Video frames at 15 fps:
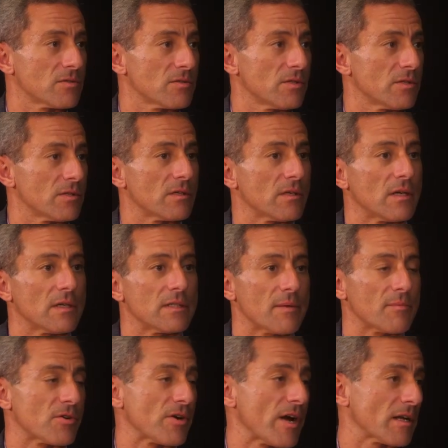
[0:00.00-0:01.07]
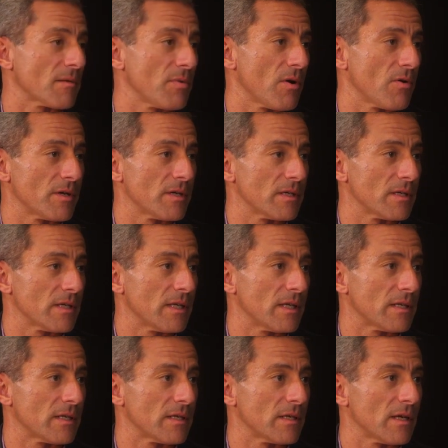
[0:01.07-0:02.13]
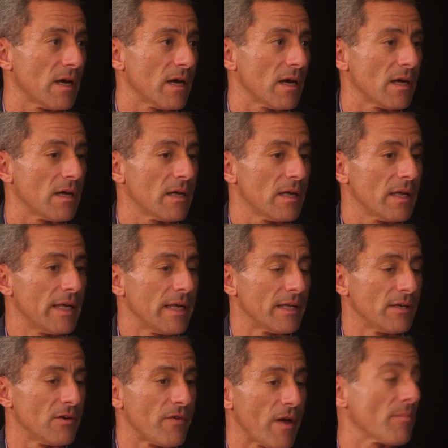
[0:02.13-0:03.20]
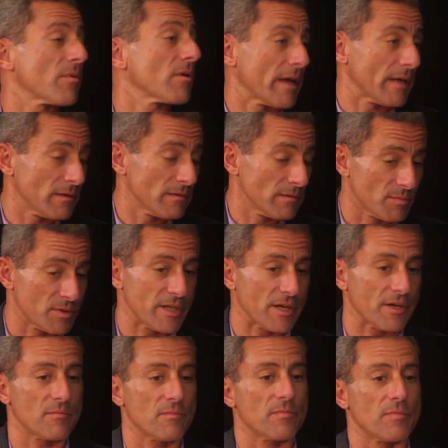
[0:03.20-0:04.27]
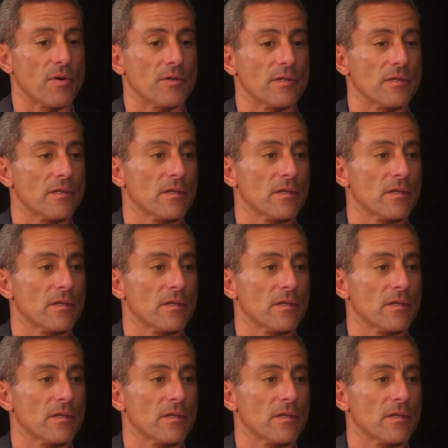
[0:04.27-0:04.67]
a Democratic opponent in November and a Libertarian opponent.